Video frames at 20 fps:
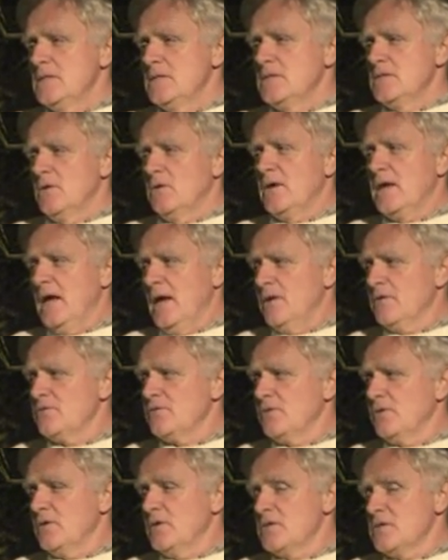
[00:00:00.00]
So
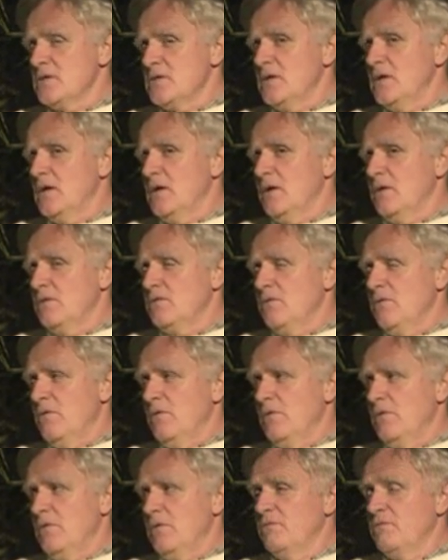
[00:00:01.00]
cancer is
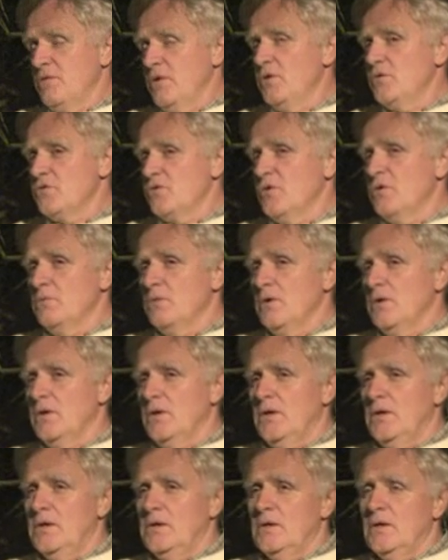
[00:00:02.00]
the future,
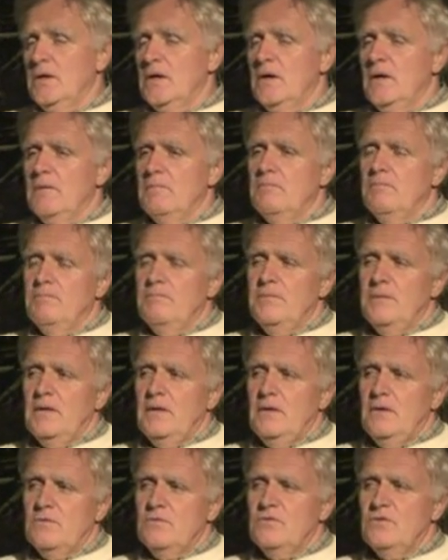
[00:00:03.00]
really.
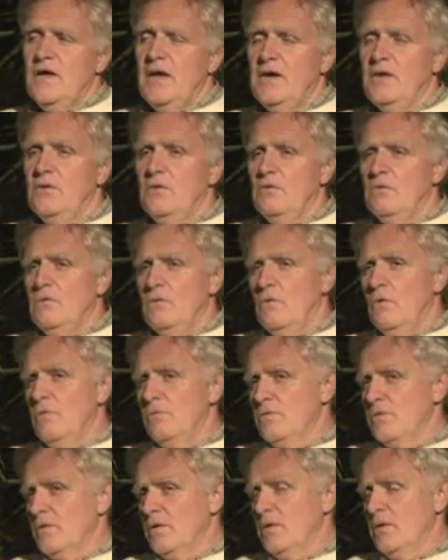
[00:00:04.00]
It's taken
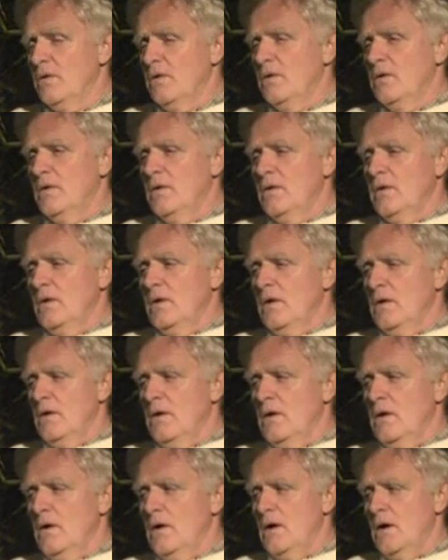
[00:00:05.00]
over
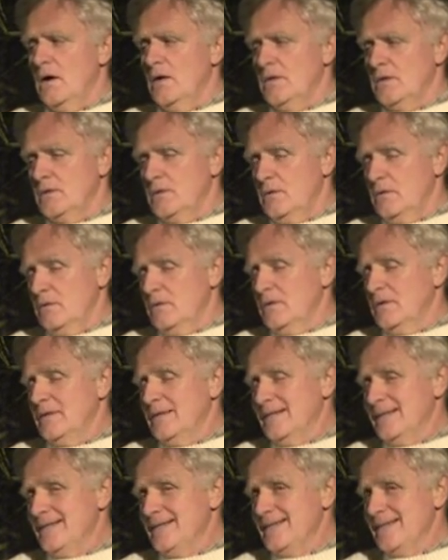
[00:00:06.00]
heart
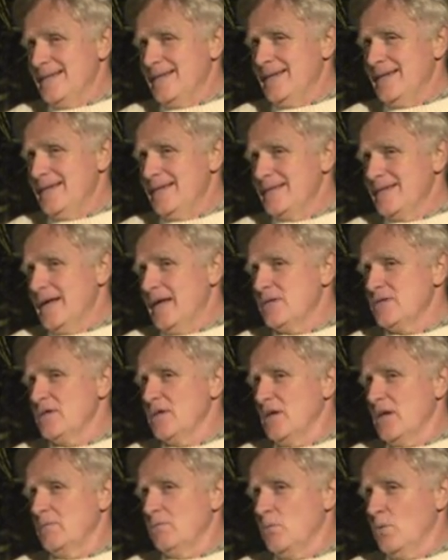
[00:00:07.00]
disease as
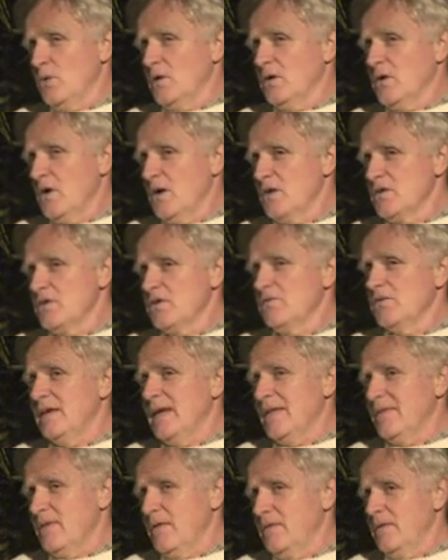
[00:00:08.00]
the #1 cause of
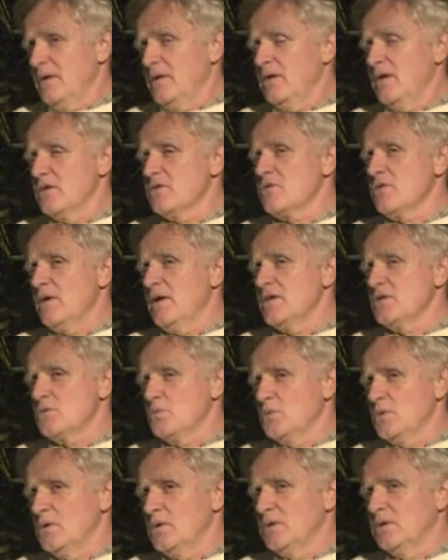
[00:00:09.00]
death in the industrialized
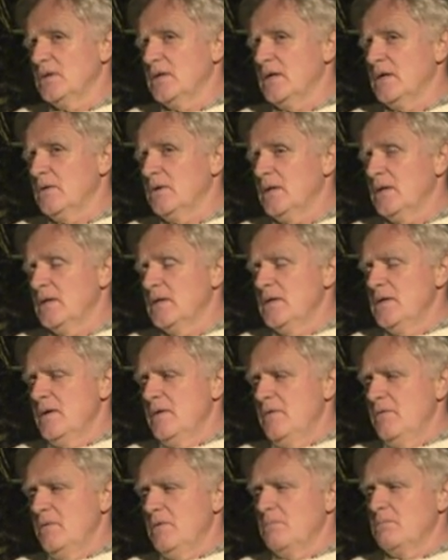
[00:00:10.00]
world now, and
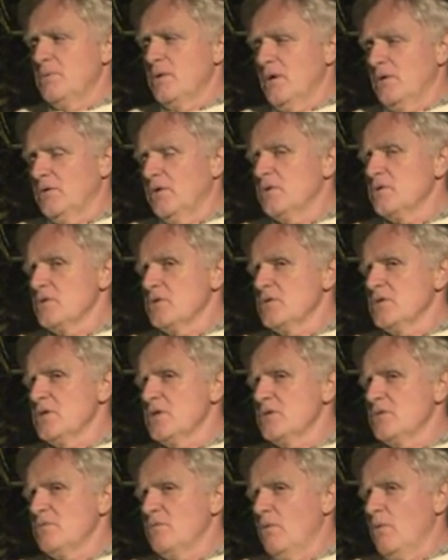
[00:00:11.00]
the prognosis
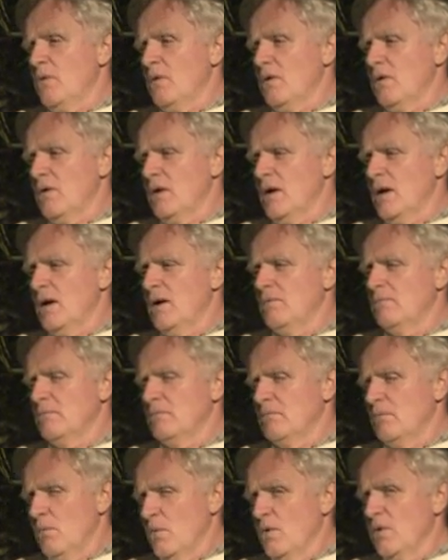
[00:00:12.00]
is for
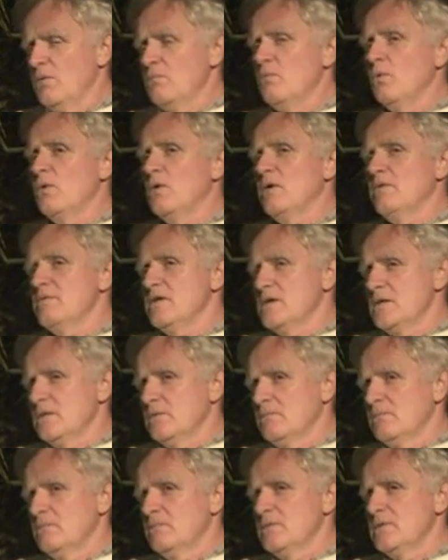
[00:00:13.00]
more and more of it.
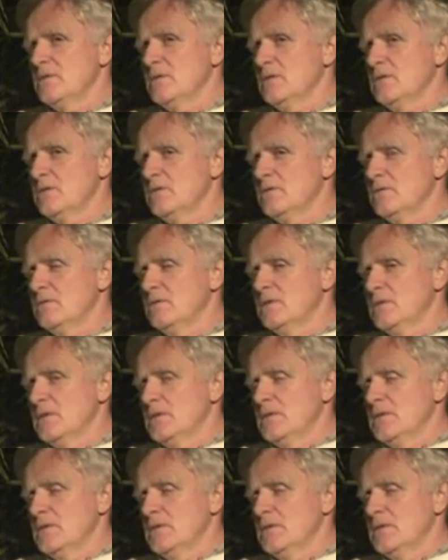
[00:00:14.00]
So it's a